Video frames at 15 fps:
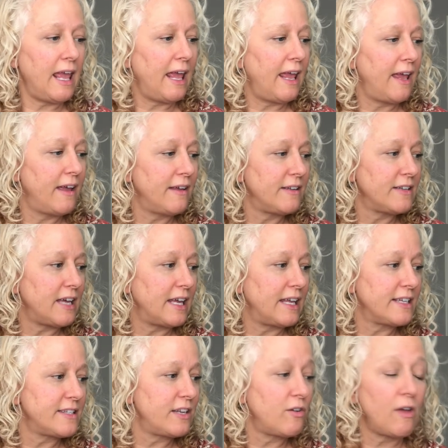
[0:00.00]
And I
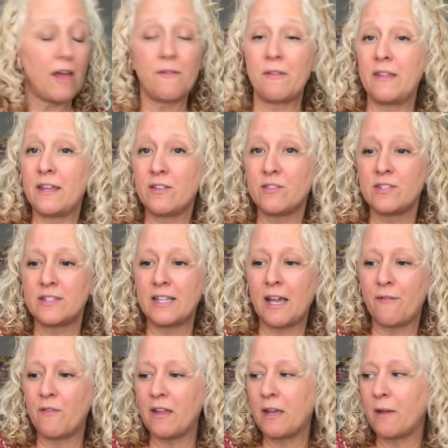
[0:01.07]
guess I don't have anything else to say. I
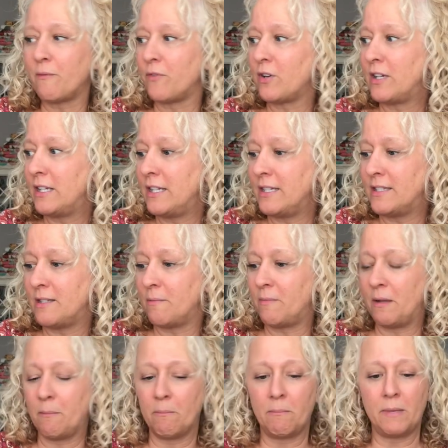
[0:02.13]
feel like I'm forgetting
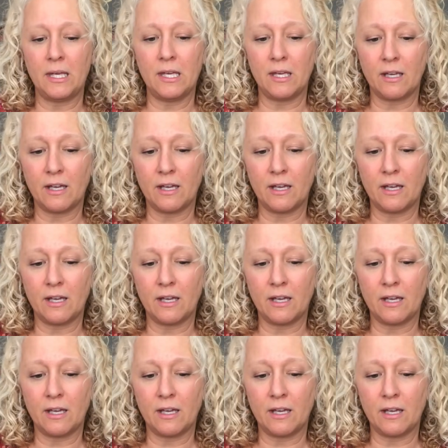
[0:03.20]
something big.